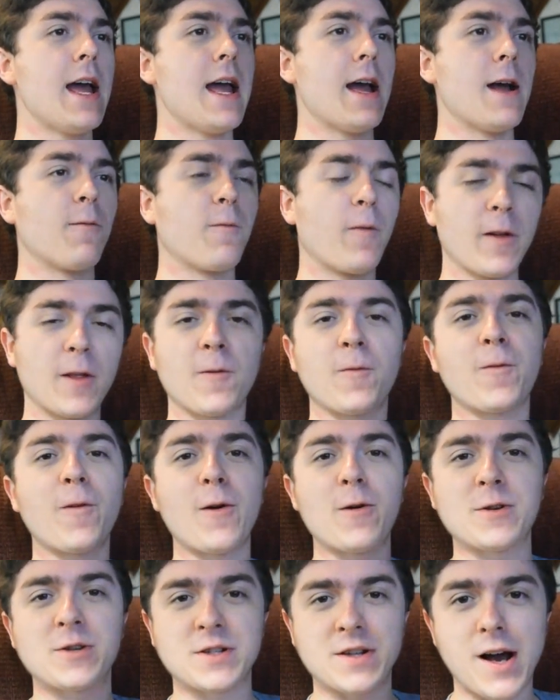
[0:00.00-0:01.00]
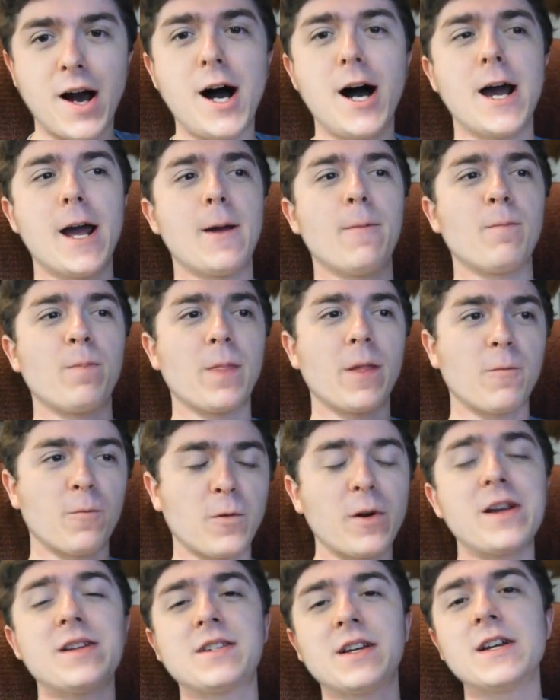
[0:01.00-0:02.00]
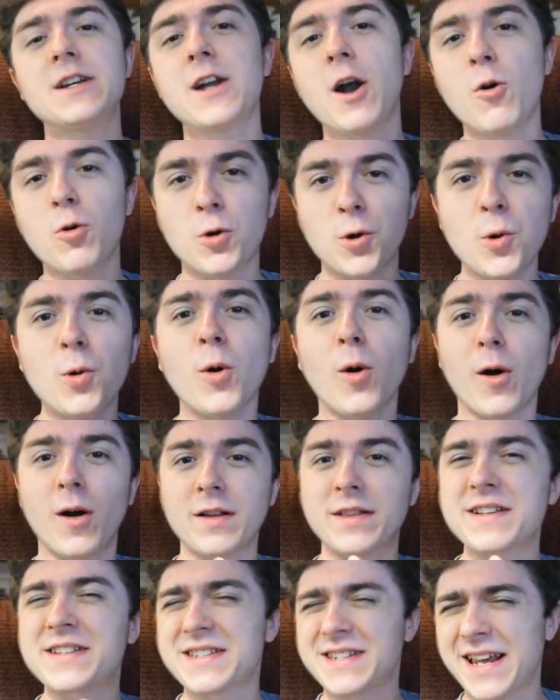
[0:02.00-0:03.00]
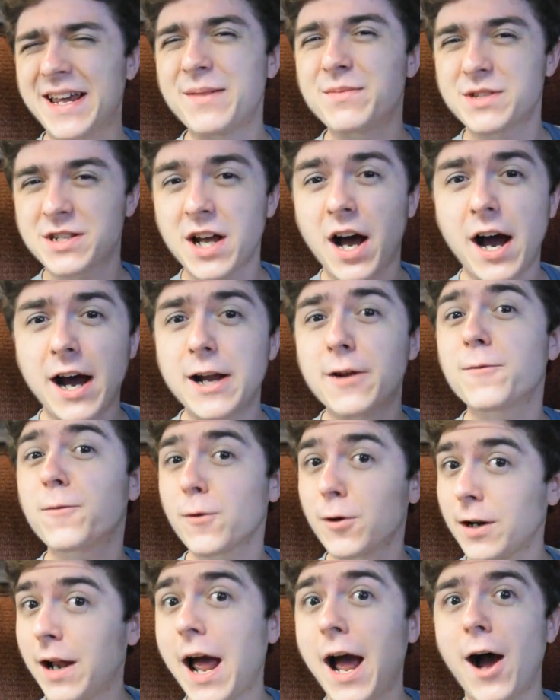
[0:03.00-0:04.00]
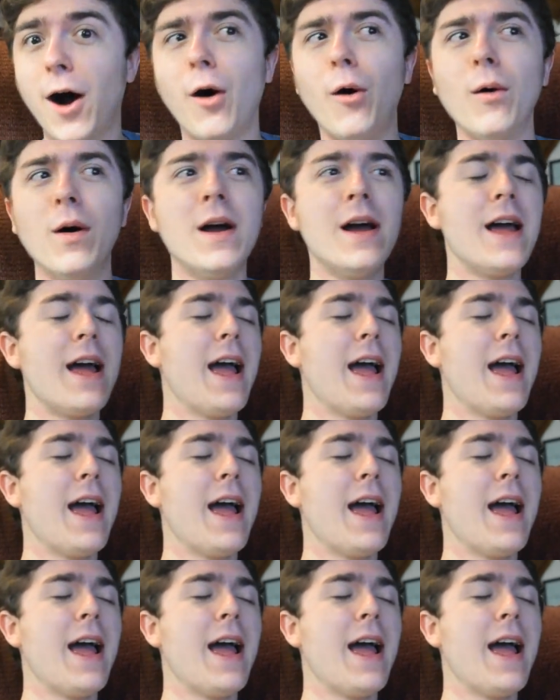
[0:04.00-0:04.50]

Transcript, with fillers: And for the first time, Frieza and Goku are on the same side for now.